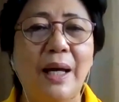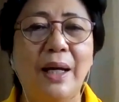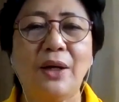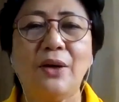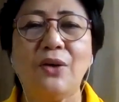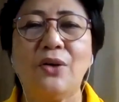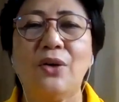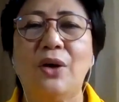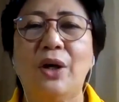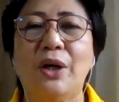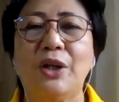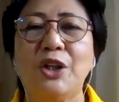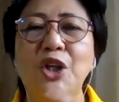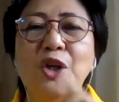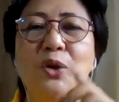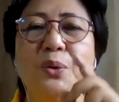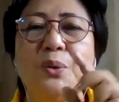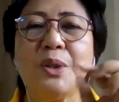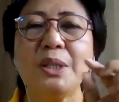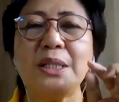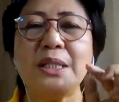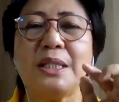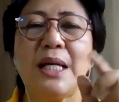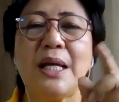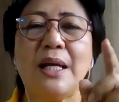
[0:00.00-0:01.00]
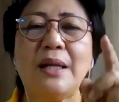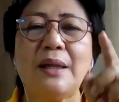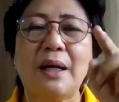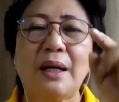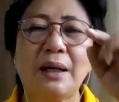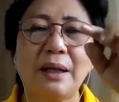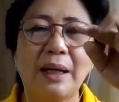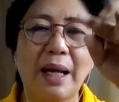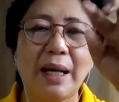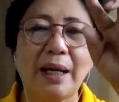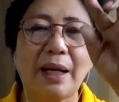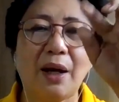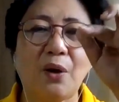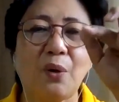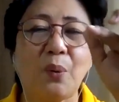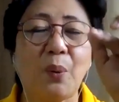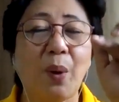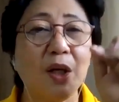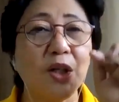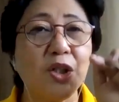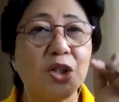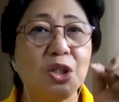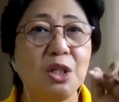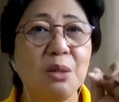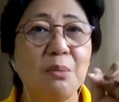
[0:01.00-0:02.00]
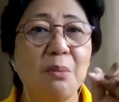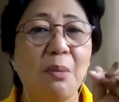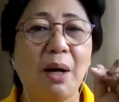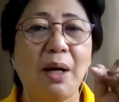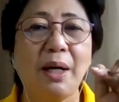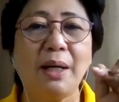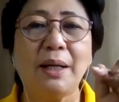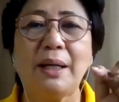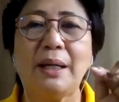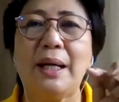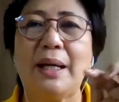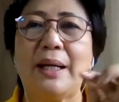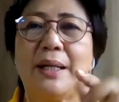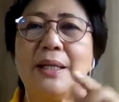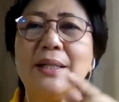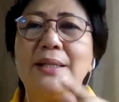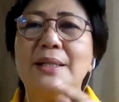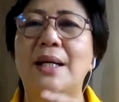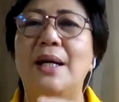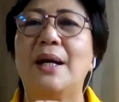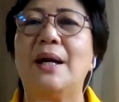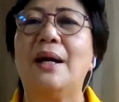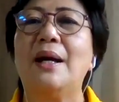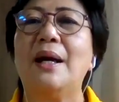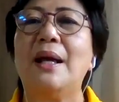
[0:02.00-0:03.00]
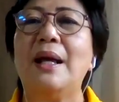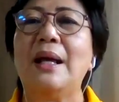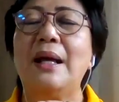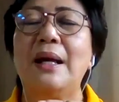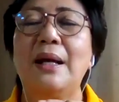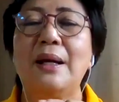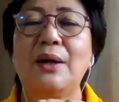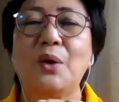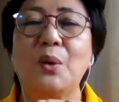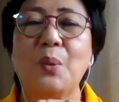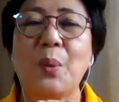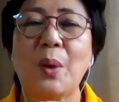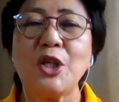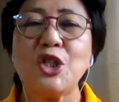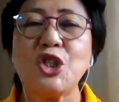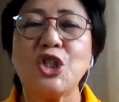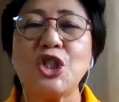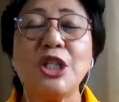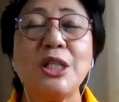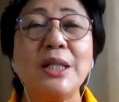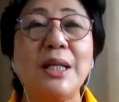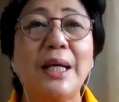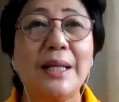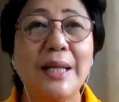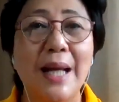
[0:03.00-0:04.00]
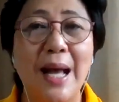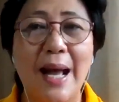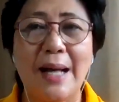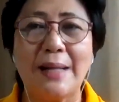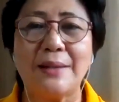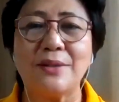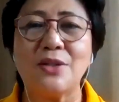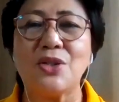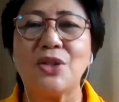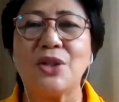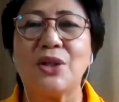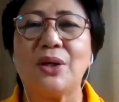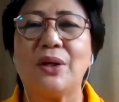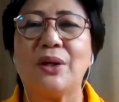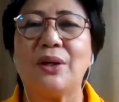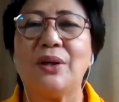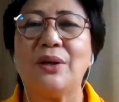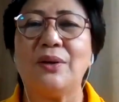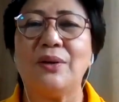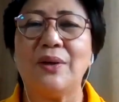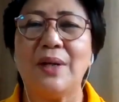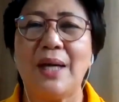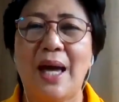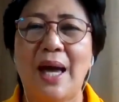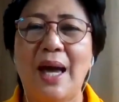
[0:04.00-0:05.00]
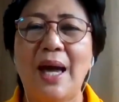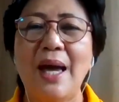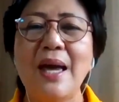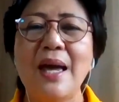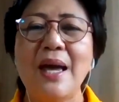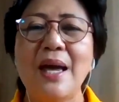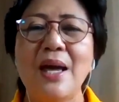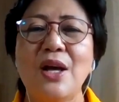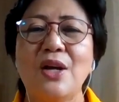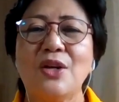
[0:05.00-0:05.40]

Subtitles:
7th icon, you would see there like a question mark, like it's a question and answer.